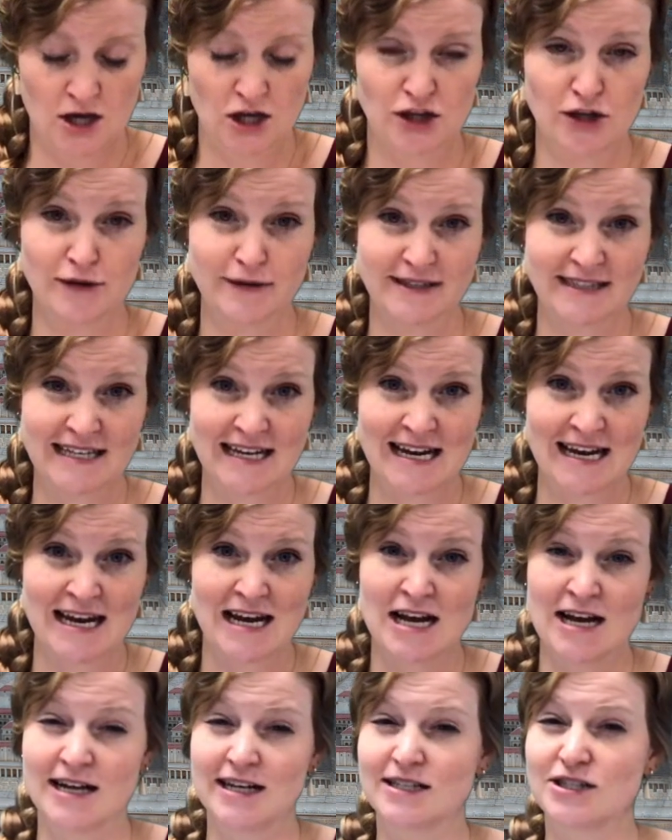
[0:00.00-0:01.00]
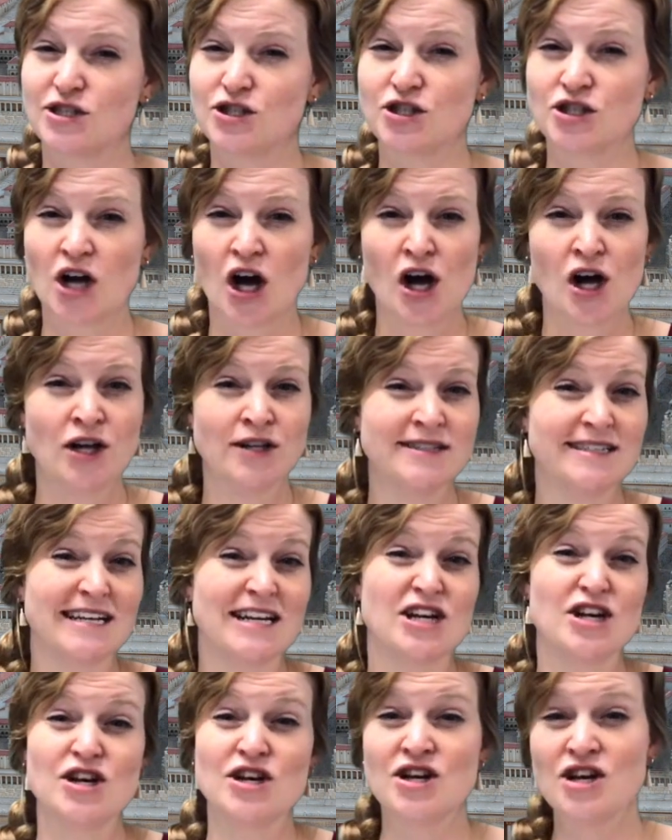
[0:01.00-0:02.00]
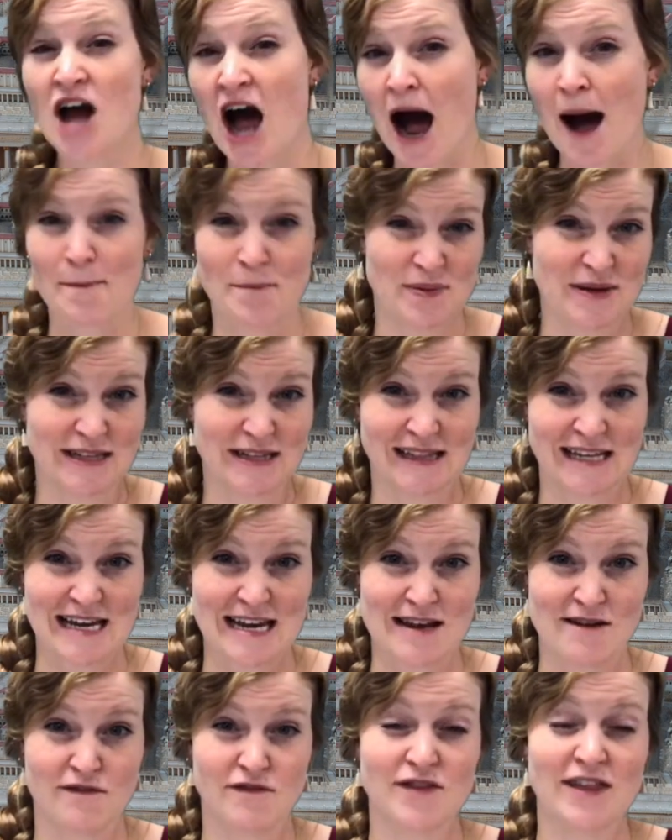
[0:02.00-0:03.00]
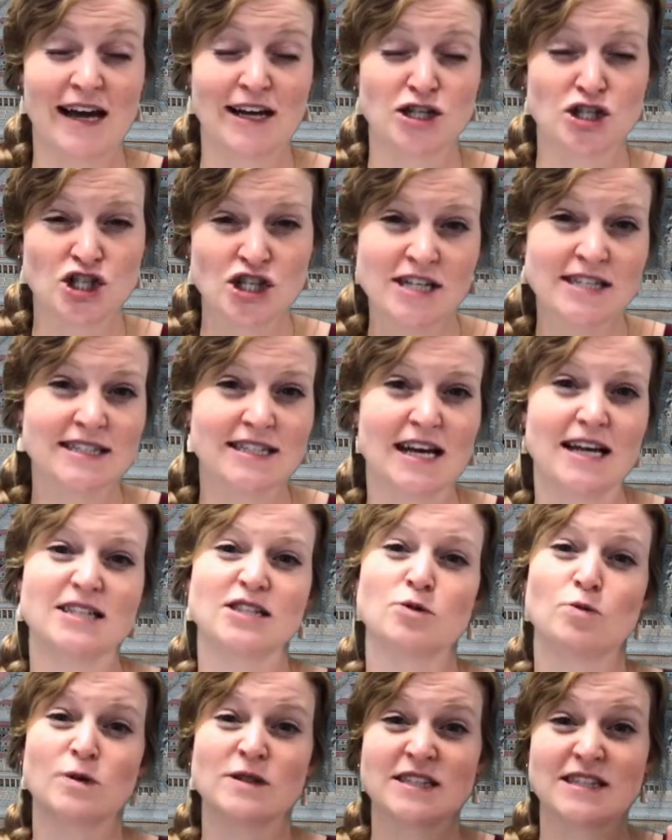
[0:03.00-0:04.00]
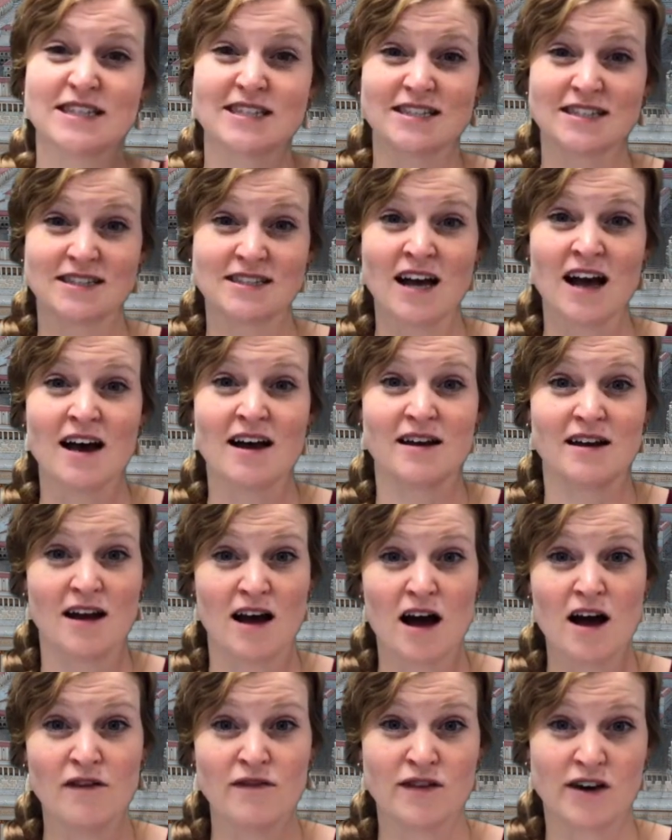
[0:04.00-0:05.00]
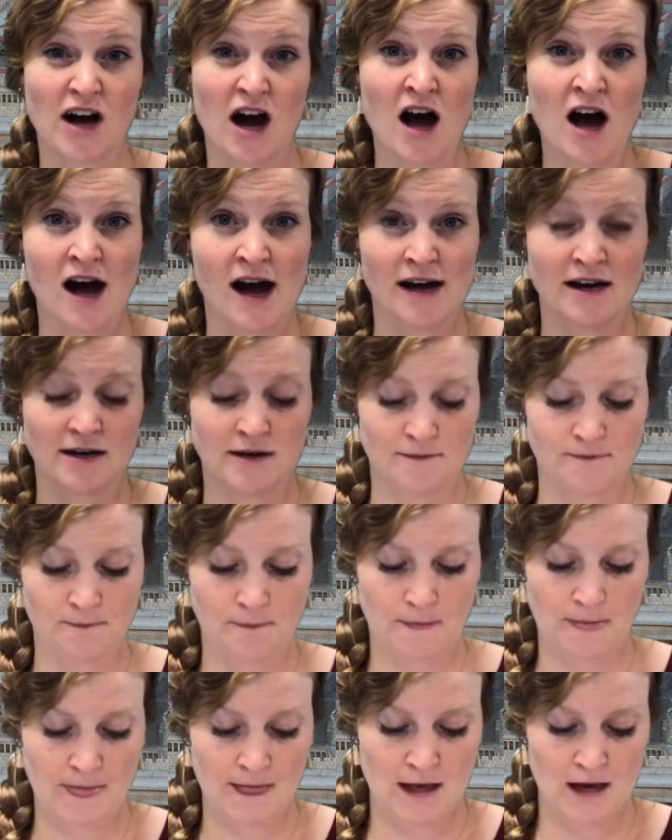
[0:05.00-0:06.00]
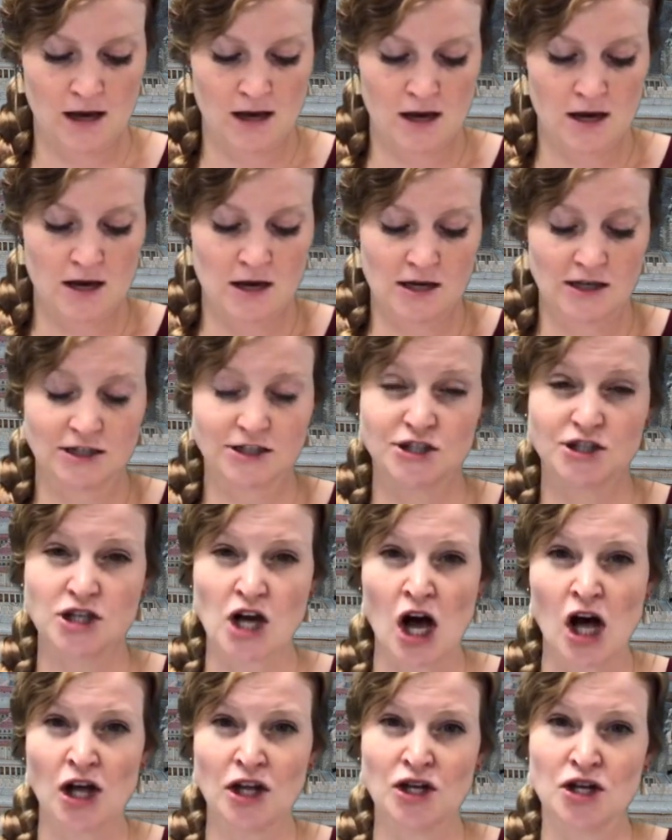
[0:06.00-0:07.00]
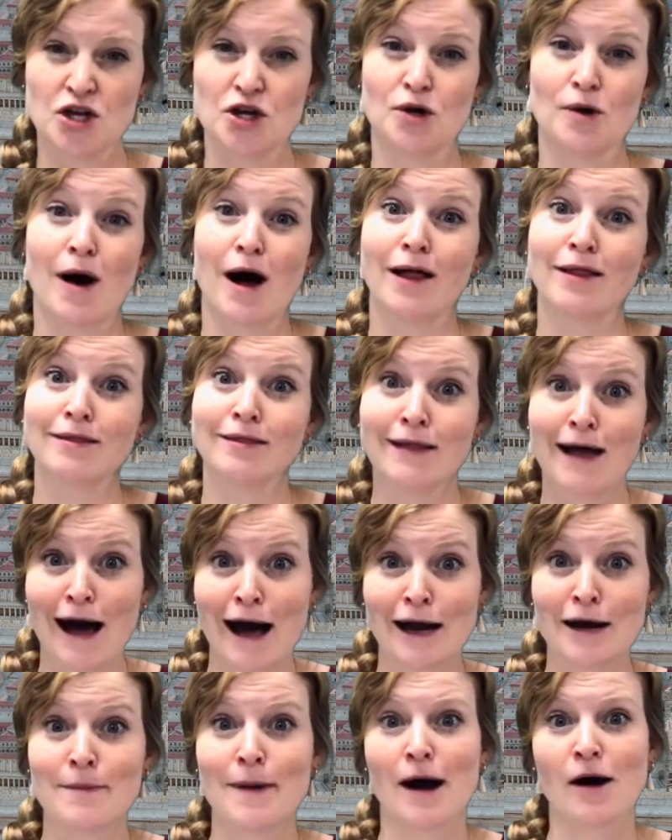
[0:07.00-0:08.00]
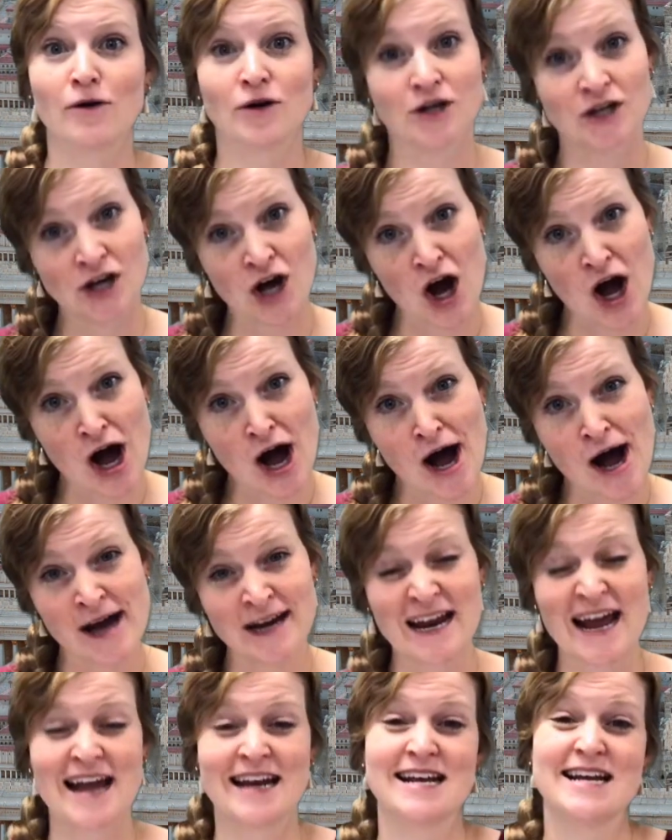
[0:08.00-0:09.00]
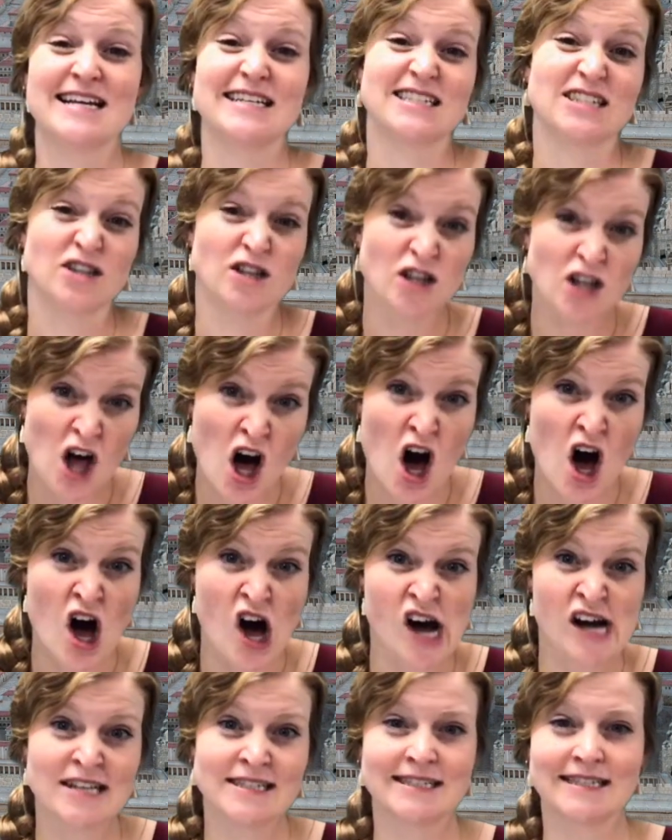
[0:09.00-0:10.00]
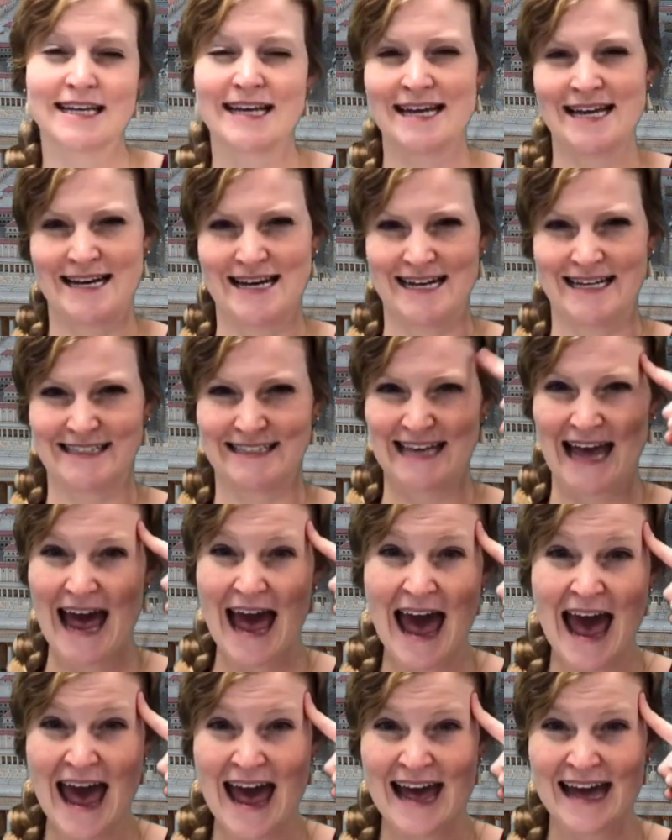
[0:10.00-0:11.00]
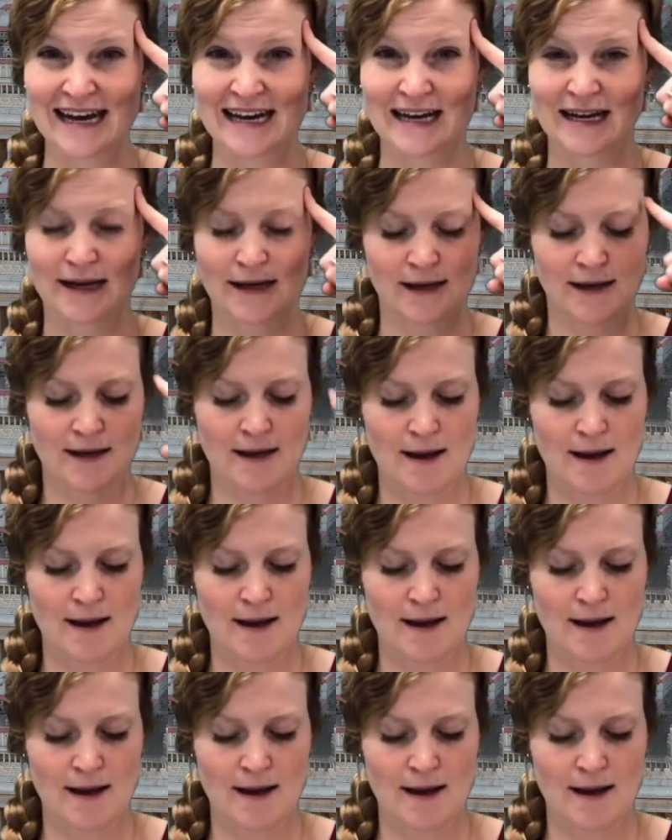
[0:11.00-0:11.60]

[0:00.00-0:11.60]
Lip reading: You see, Saul did not believe that Jesus was the Son of God. Saul knew a lot about God and his laws in his head,